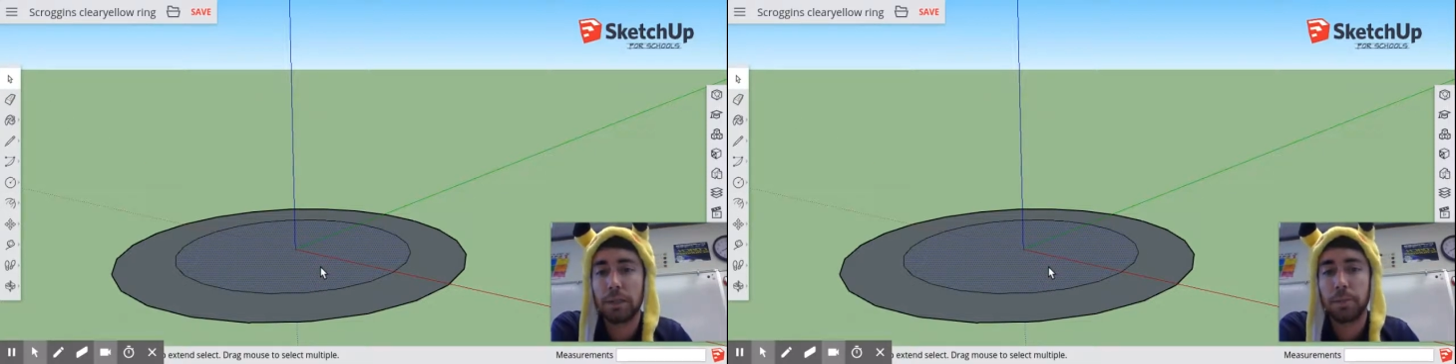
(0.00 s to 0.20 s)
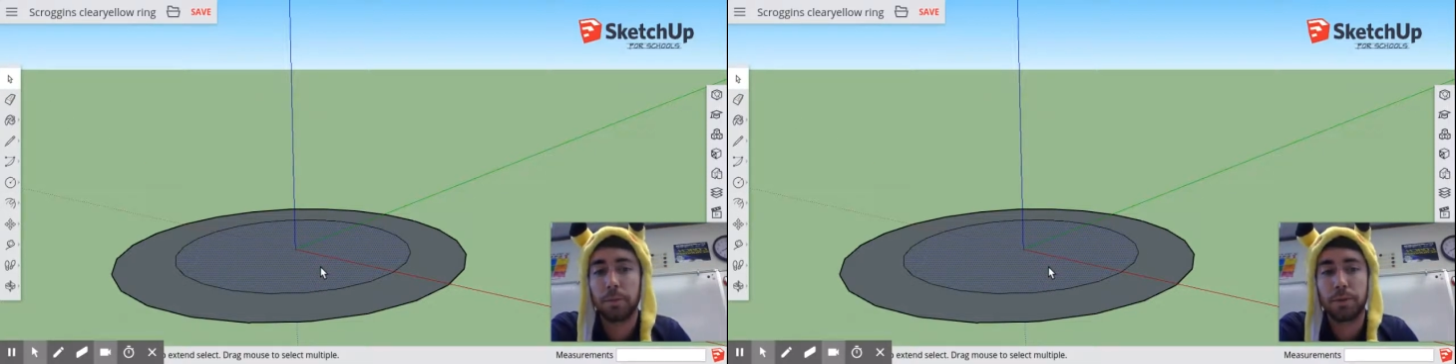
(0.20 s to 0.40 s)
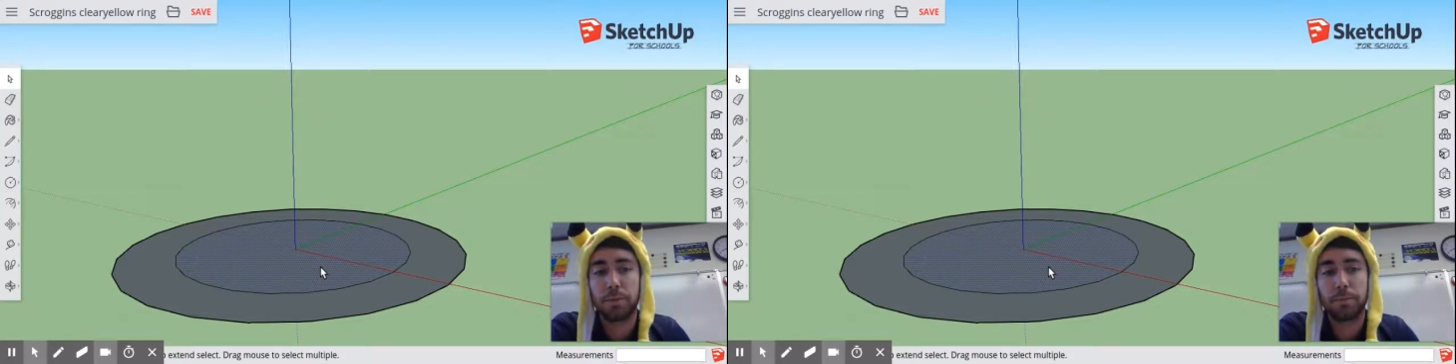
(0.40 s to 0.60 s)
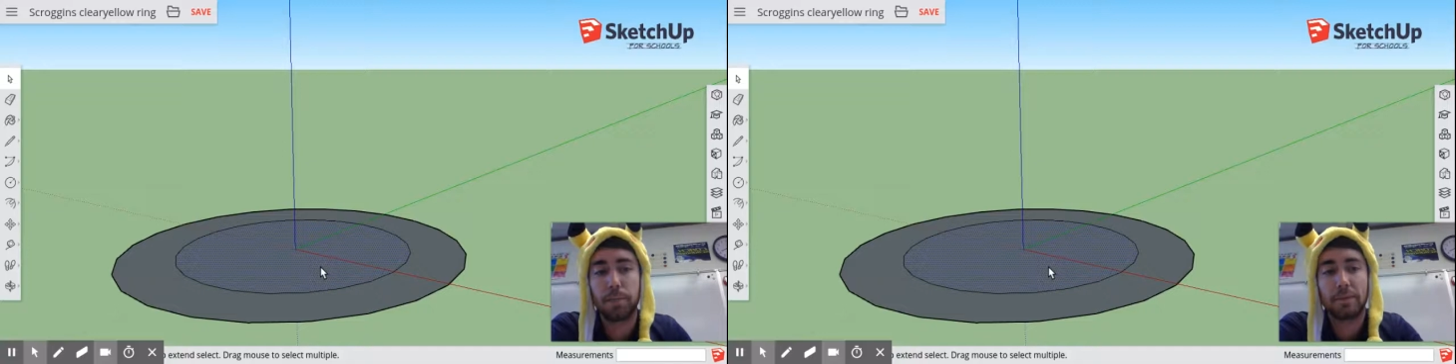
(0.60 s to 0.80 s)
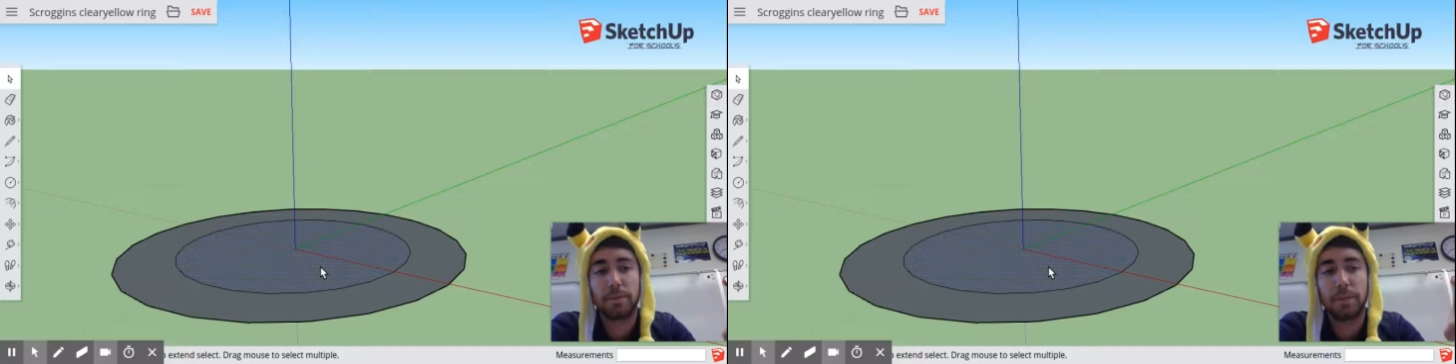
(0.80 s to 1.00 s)
I'm going to push
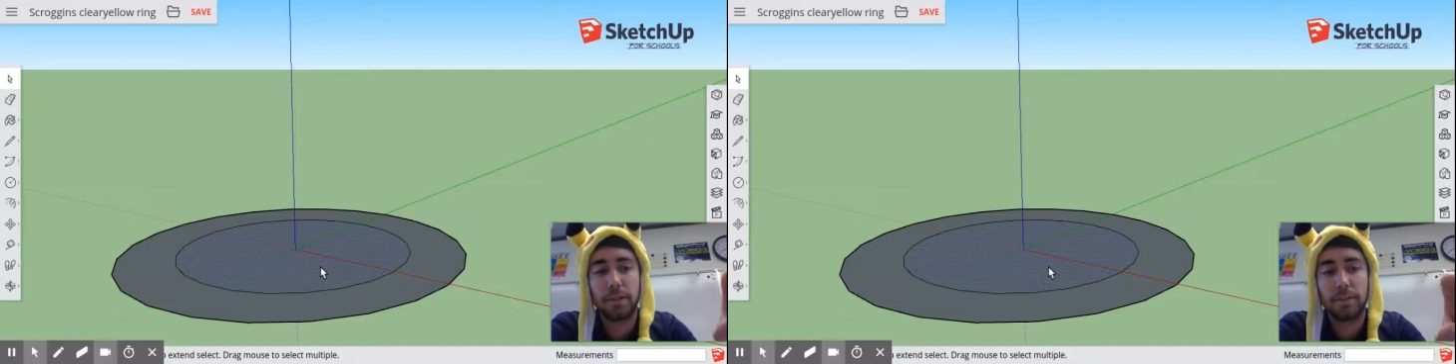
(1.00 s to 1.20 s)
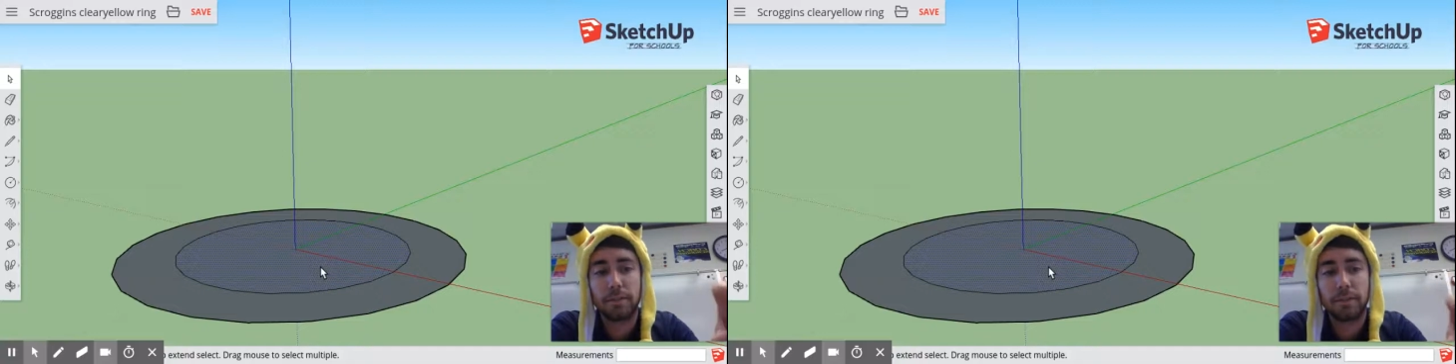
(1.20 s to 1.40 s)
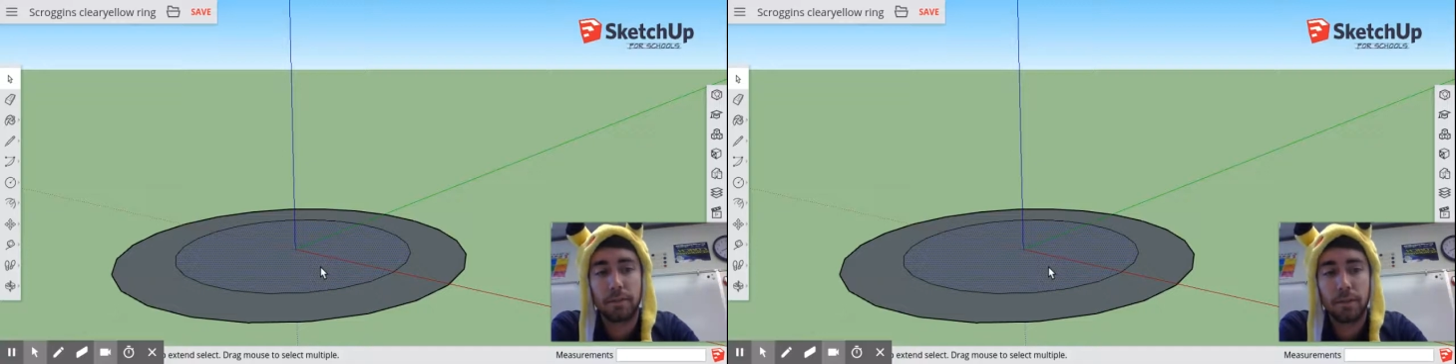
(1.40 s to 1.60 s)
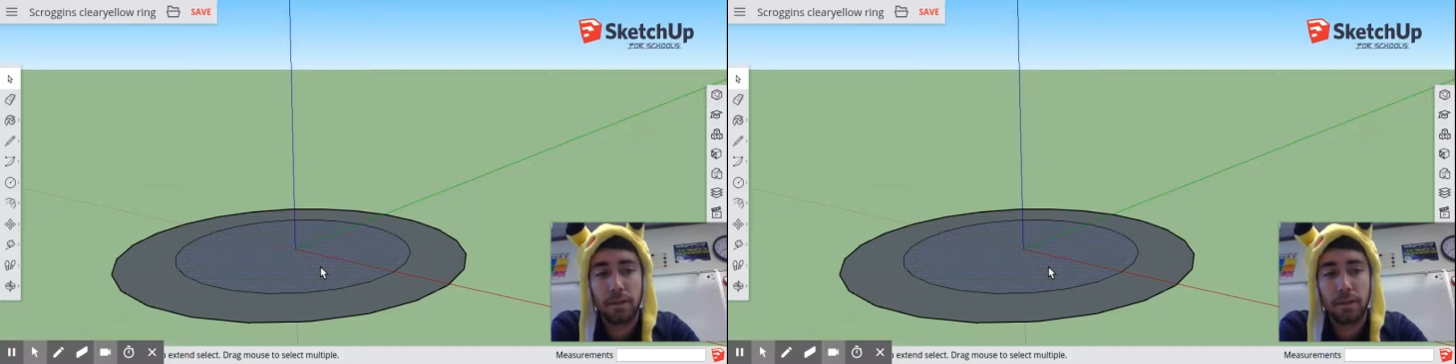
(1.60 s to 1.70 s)
backspace